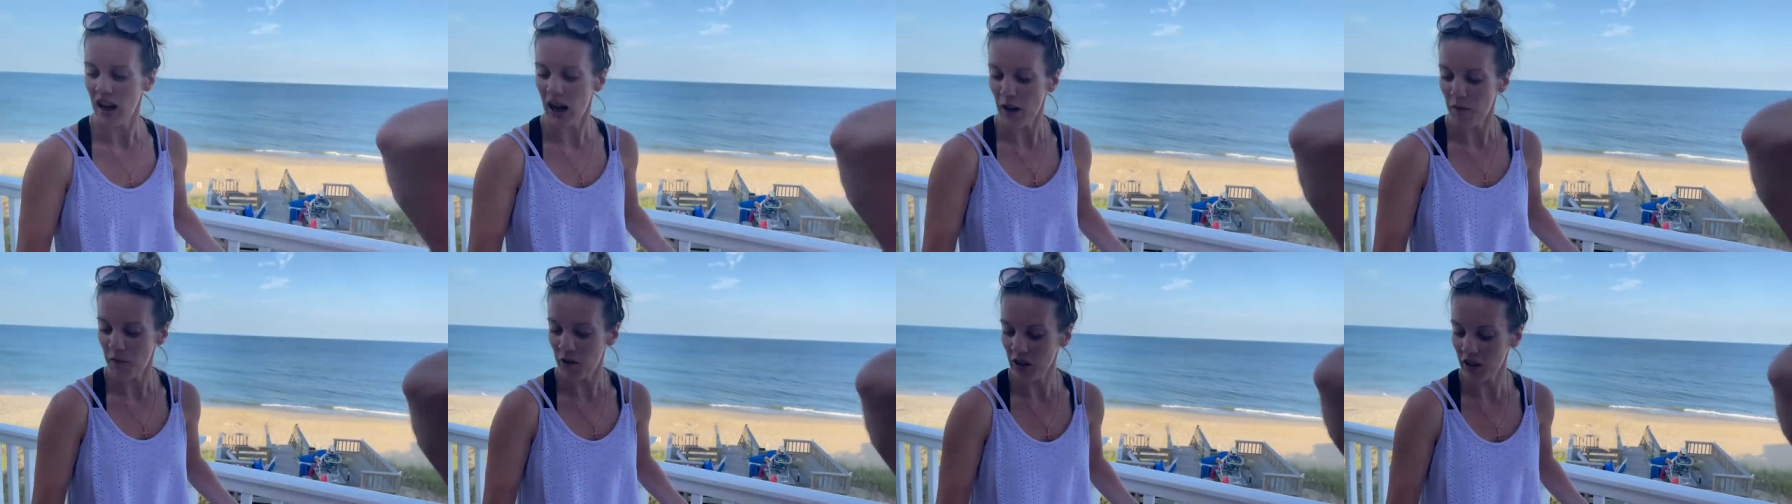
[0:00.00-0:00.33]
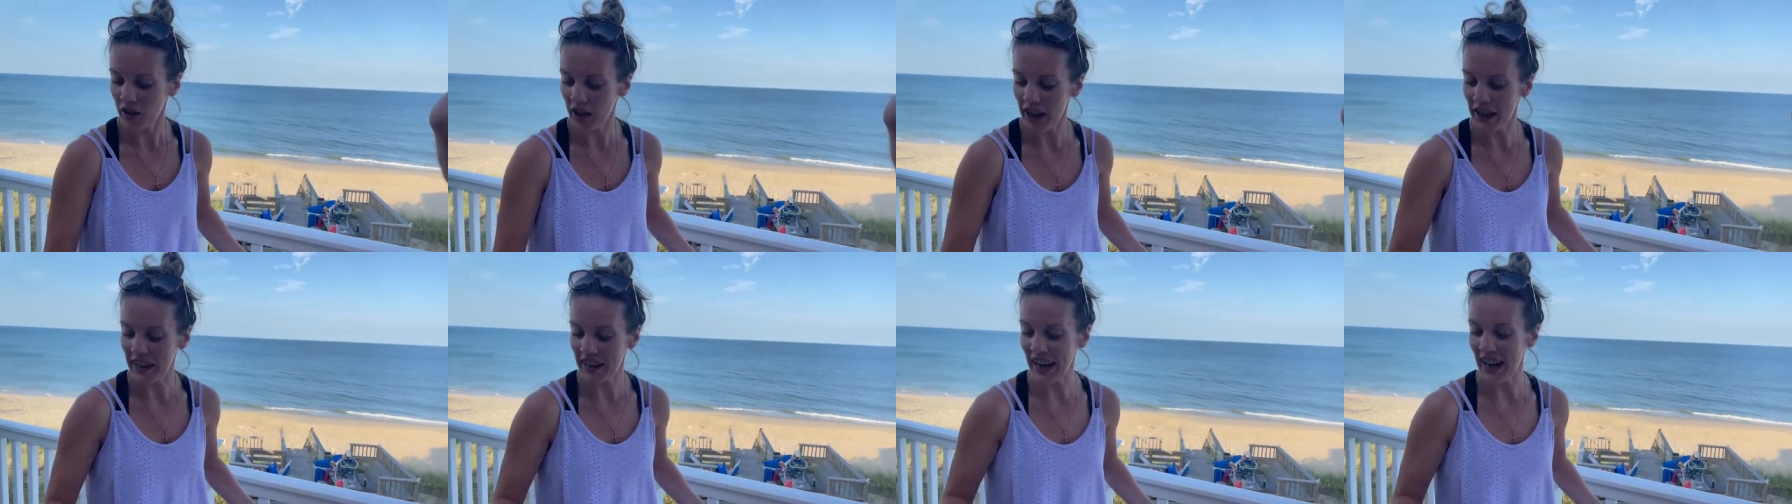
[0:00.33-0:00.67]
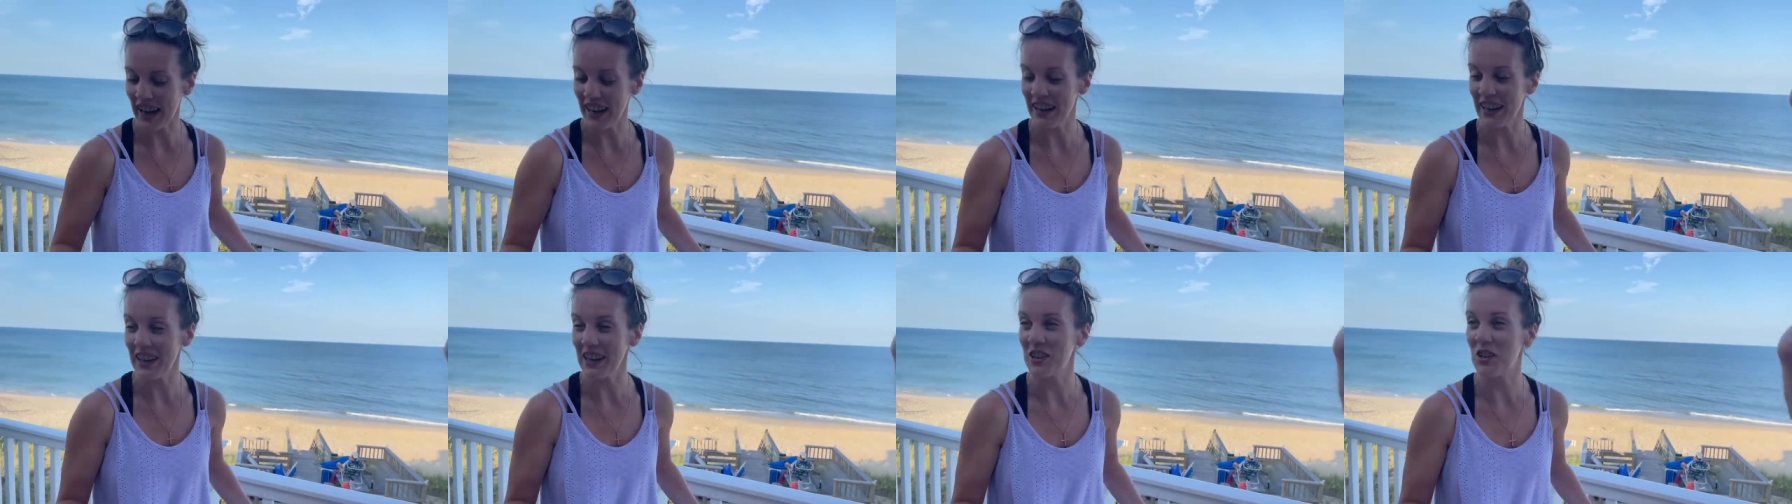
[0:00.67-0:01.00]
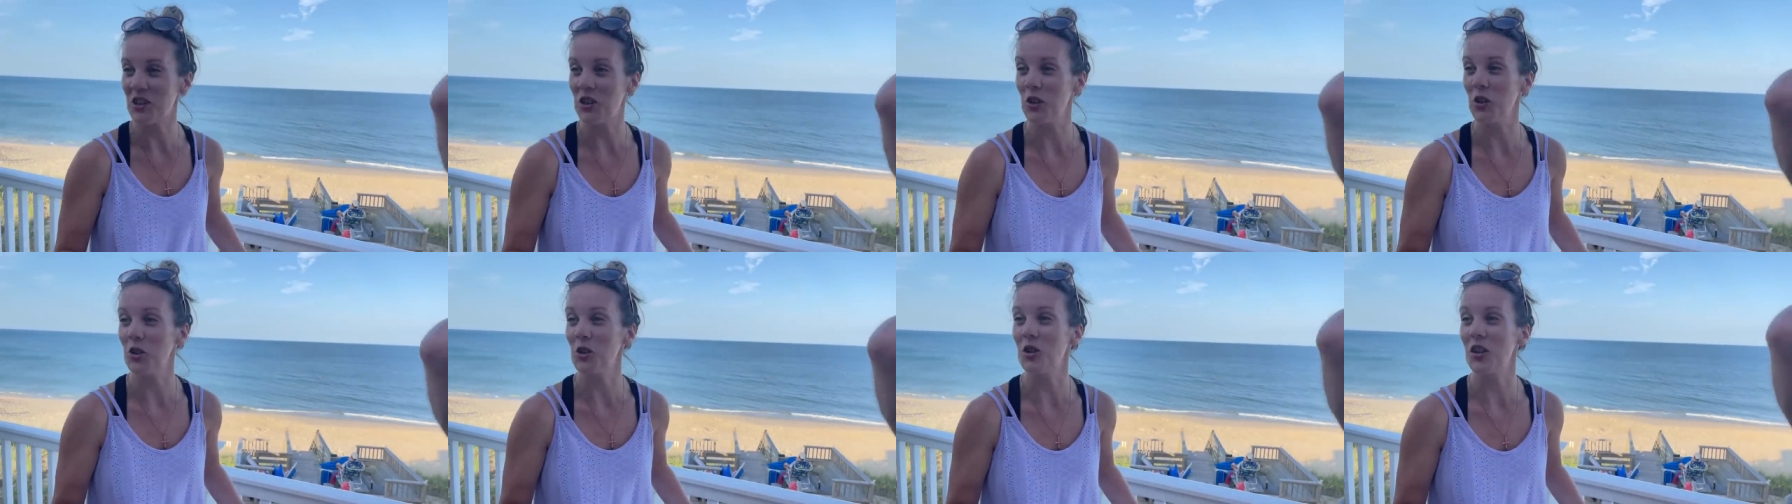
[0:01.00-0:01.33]
I feel like Katie has
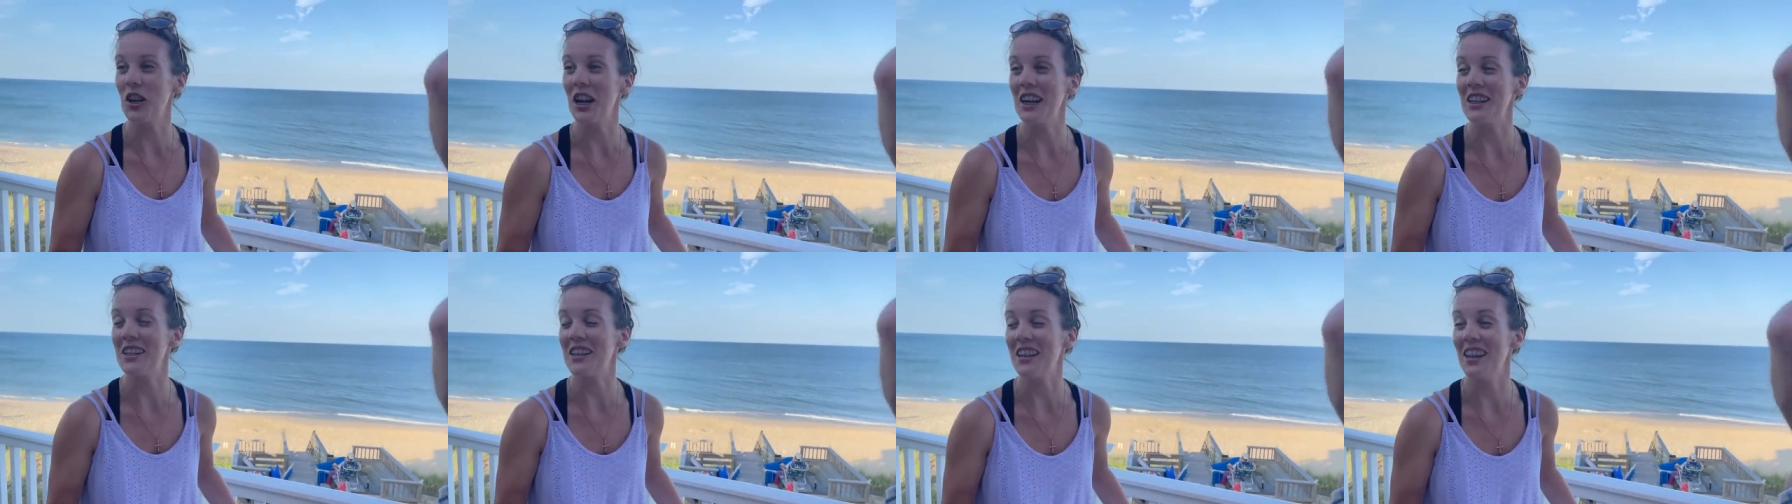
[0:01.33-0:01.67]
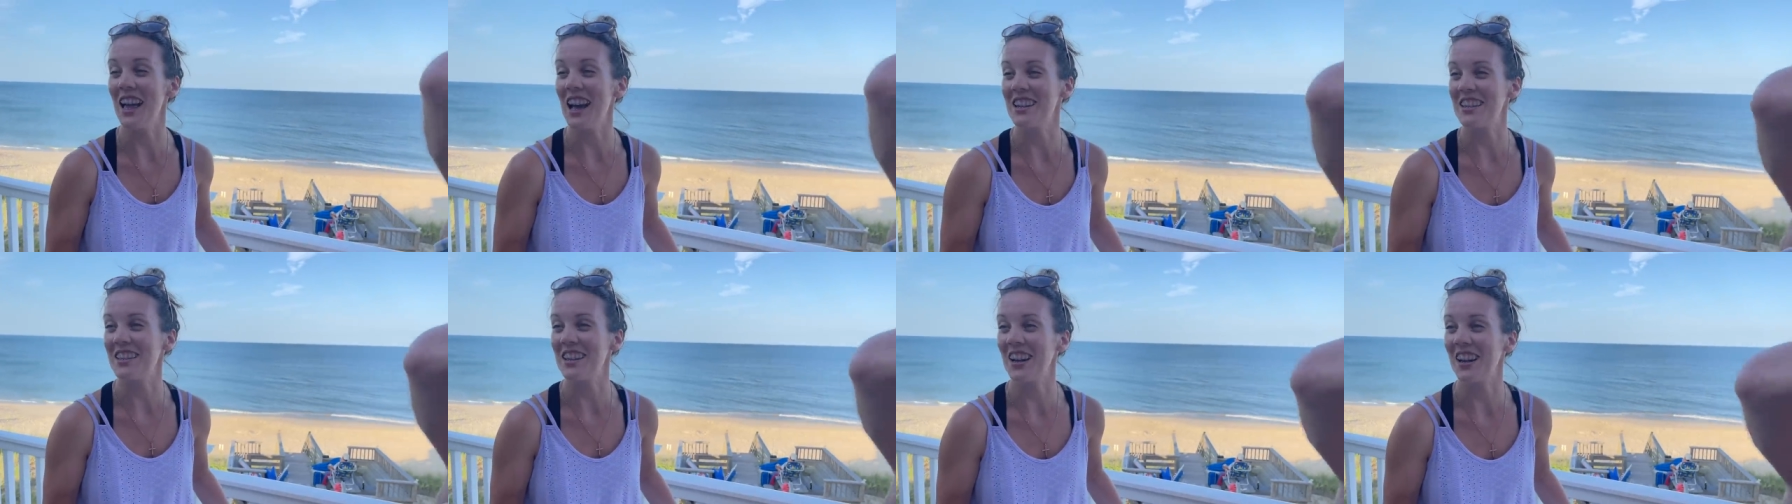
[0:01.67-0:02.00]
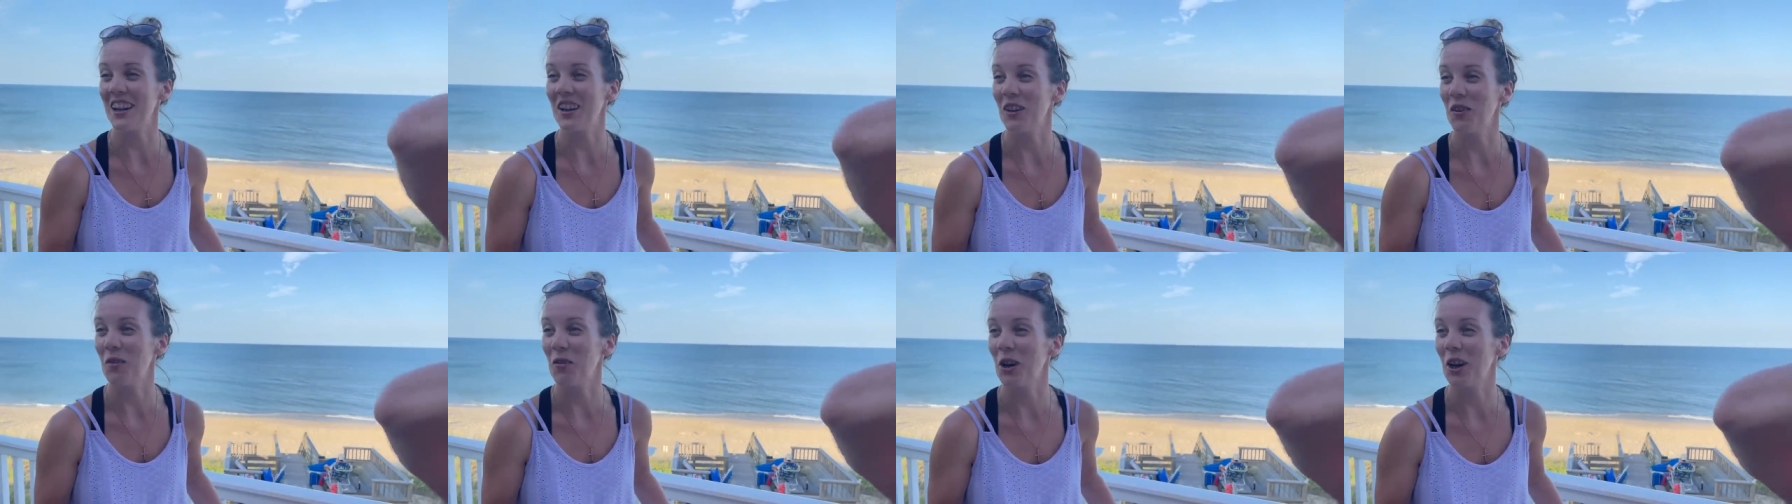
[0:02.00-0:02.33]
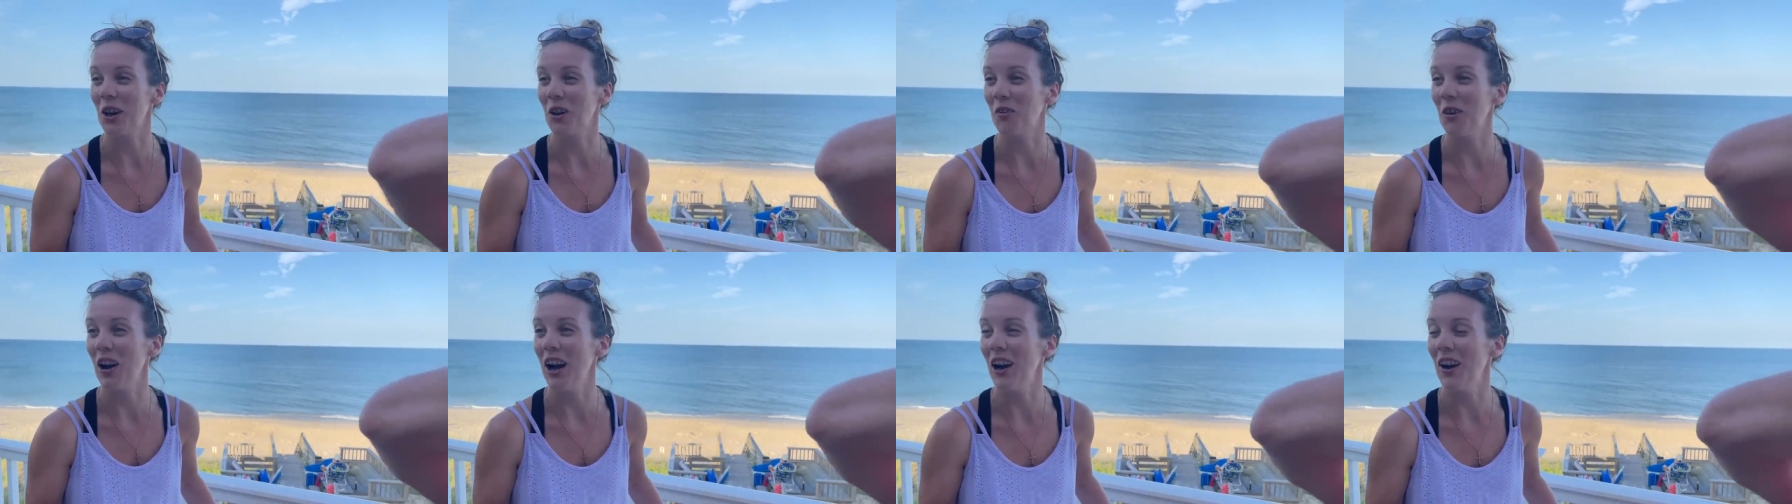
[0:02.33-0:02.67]
two trays and that's not going to work
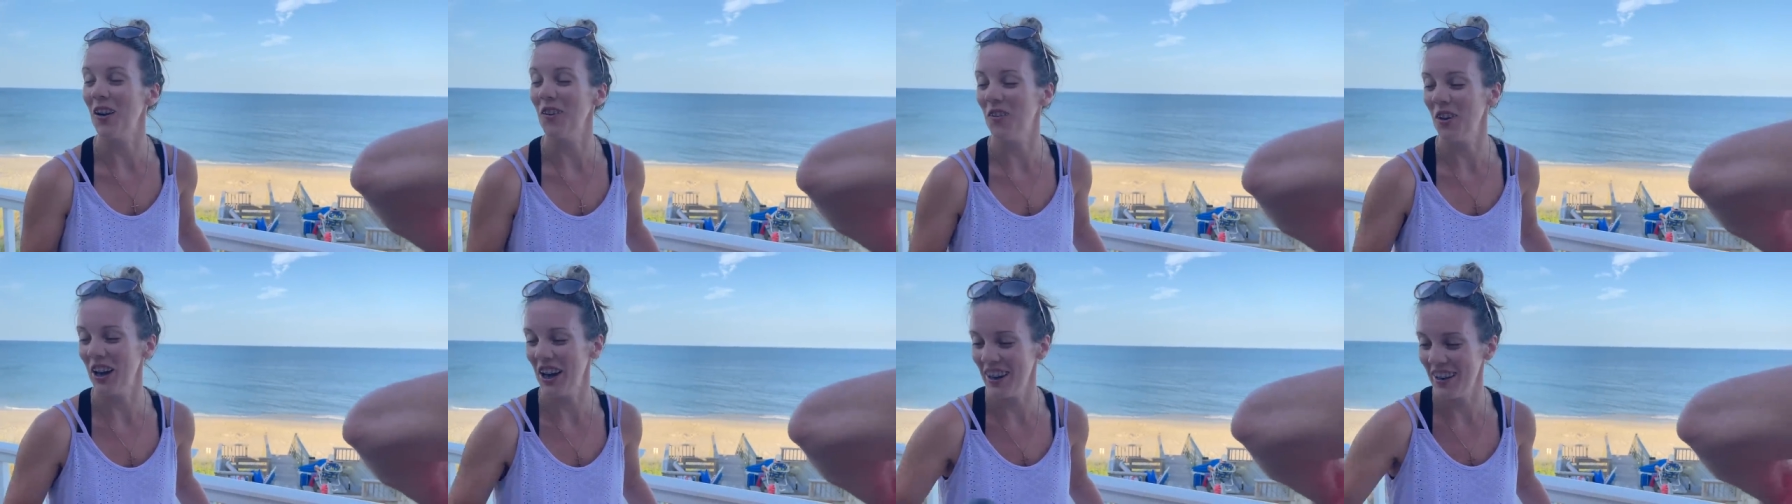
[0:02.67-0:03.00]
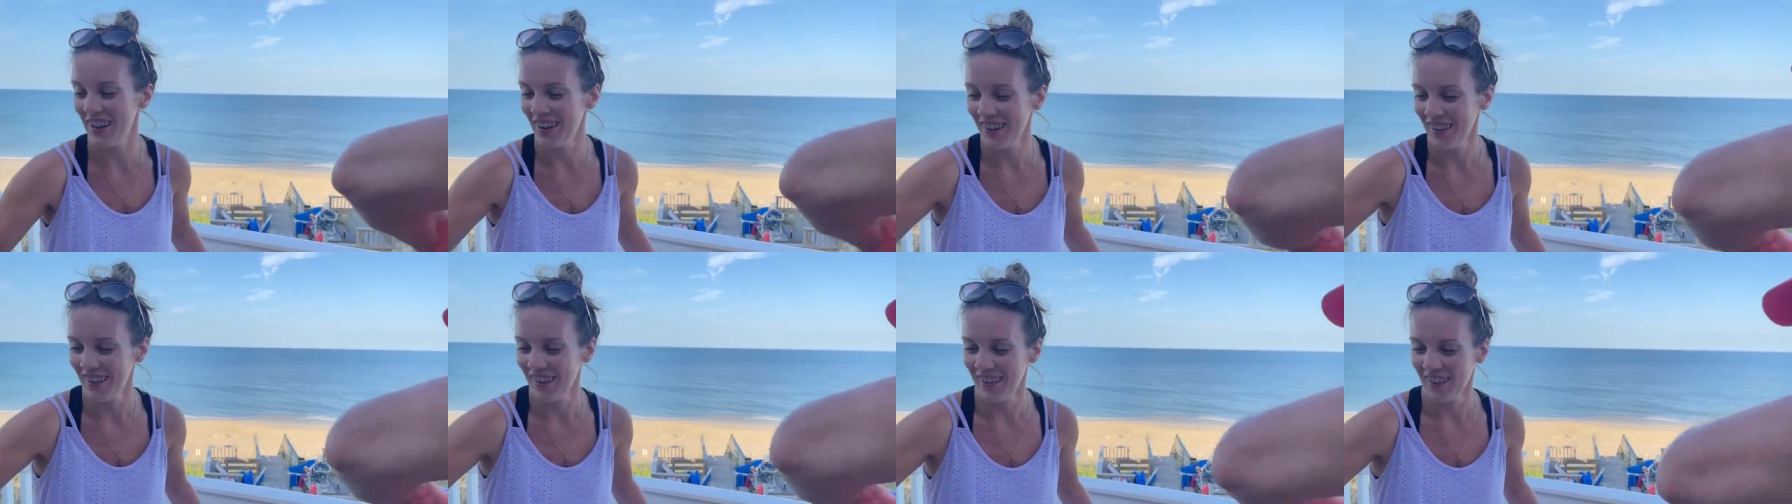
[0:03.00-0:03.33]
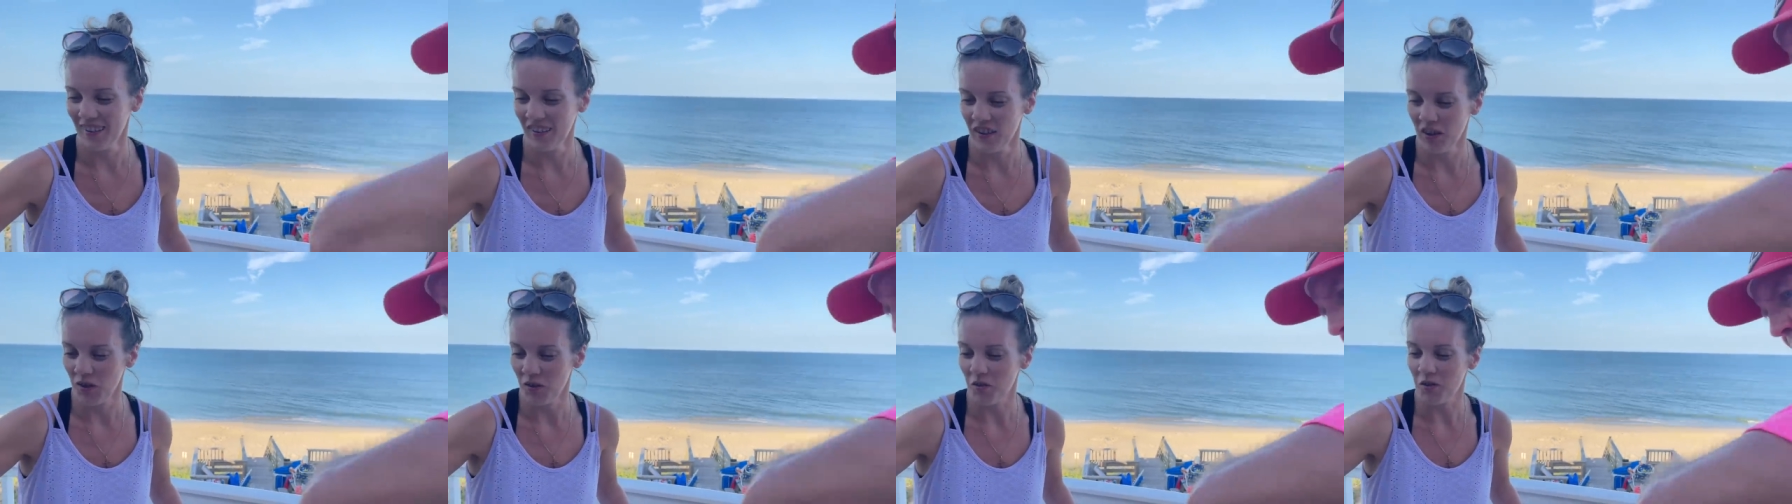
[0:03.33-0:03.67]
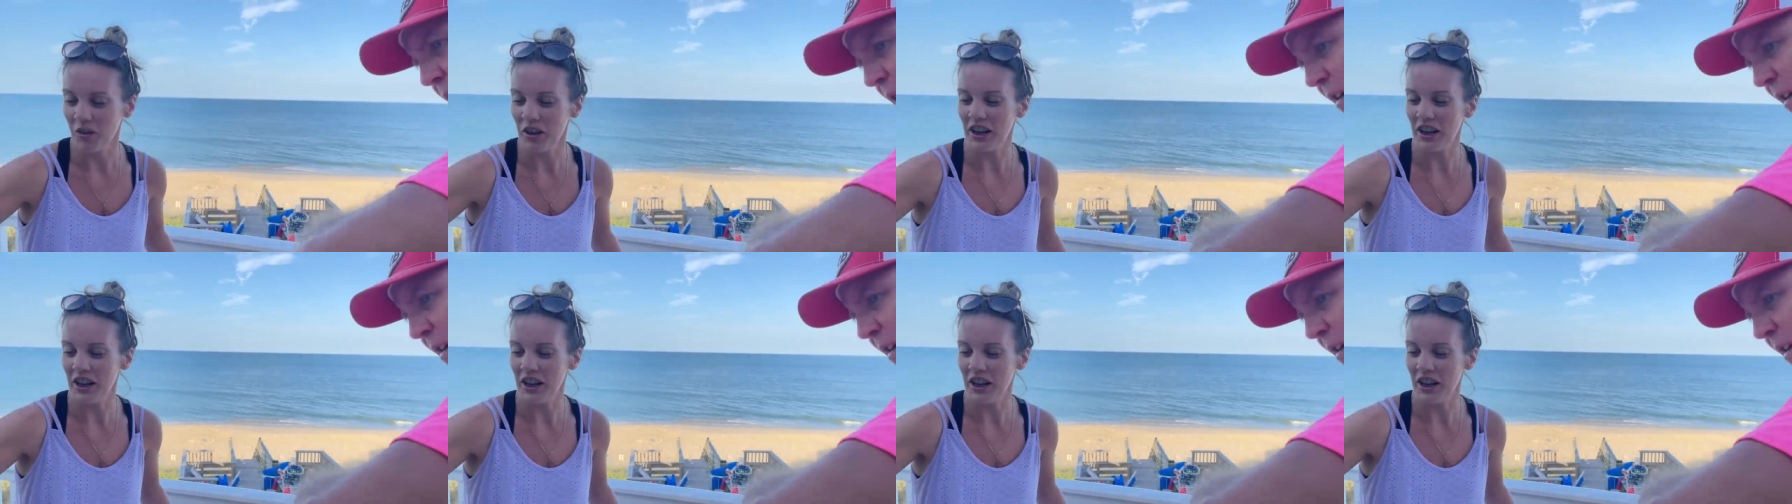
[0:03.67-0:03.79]
well. But hold on. All right.